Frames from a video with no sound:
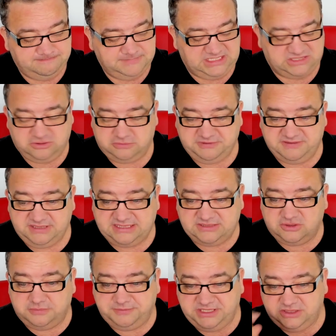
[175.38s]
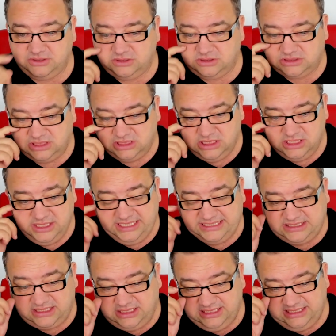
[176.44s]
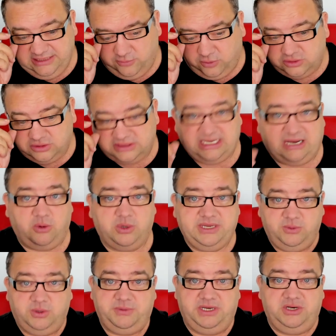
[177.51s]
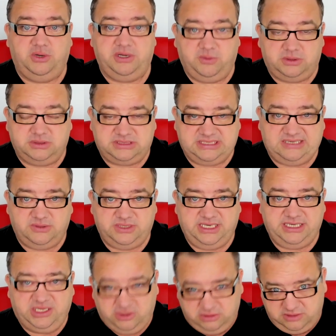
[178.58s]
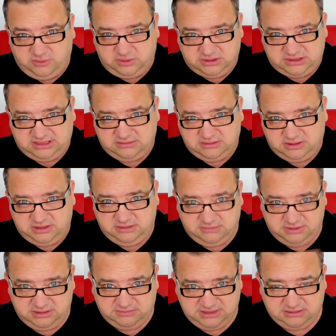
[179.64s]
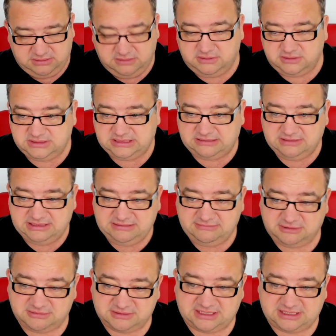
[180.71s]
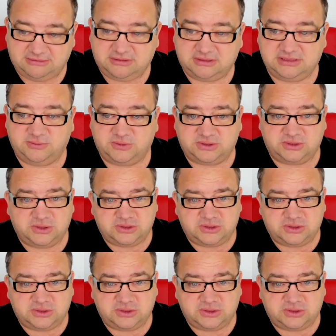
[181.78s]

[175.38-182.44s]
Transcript: Let's hope he goes. He's clearly wants out. We know he wants out, yeah? You know he wants out, don't you? We know he wants out. He wants out because he wants to go